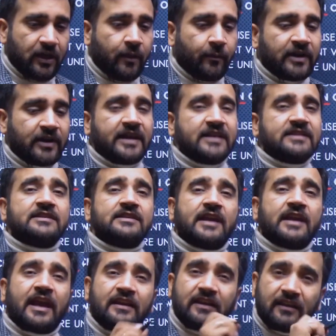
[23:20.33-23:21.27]
but yes,
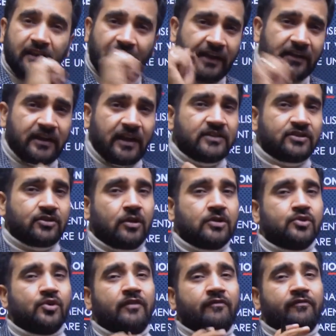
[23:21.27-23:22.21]
any writings
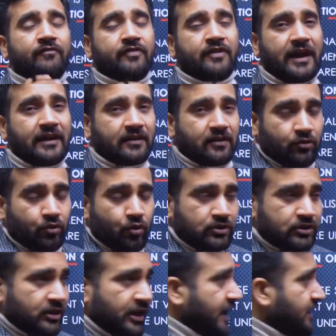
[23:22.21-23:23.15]
also, if that
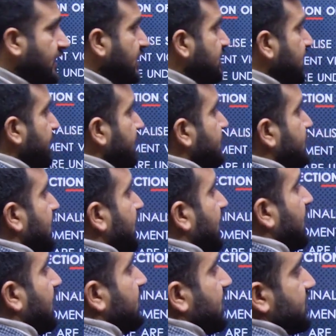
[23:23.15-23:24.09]
those writings are
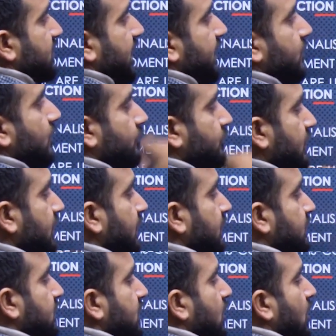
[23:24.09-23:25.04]
instigating such kind of
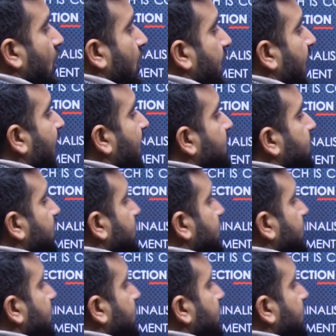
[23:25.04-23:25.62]
feelings or actions